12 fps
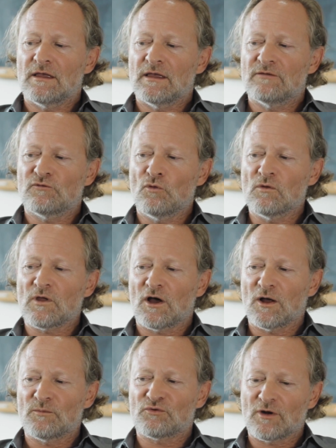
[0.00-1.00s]
If all the
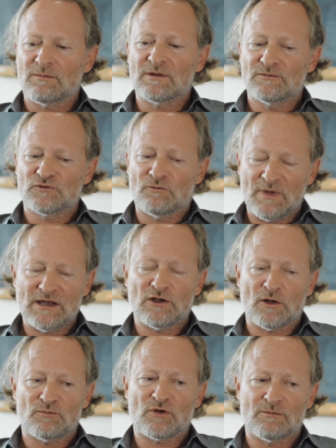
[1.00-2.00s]
hard problems, or many
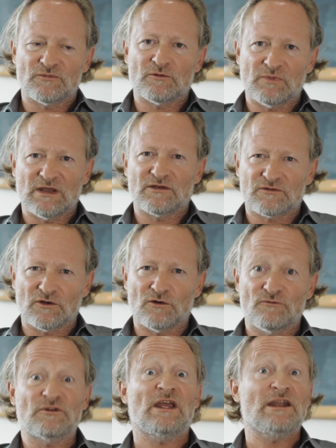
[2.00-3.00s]
hard problems, are being
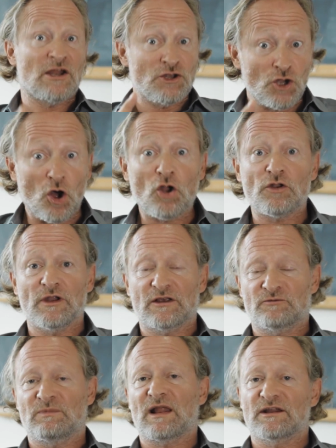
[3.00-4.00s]
solved in a
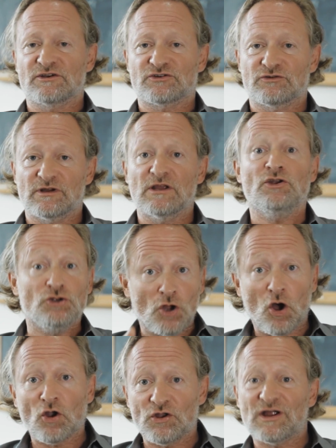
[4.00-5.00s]
non-explanatory,
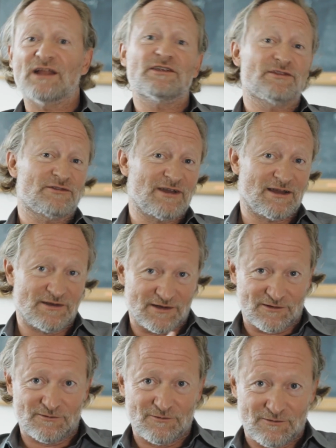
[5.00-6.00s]

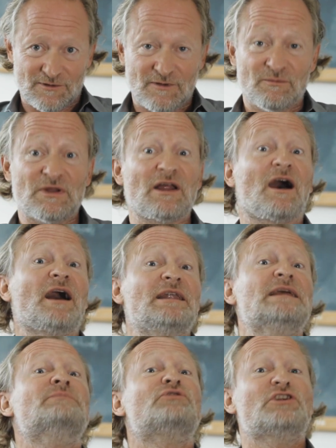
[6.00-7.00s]
non-understanding, but
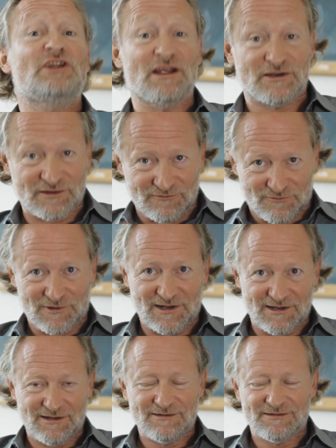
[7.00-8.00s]
highly predictive
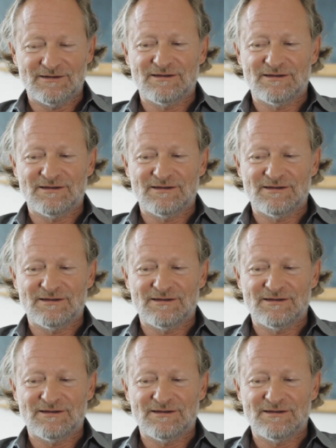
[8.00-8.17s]
way,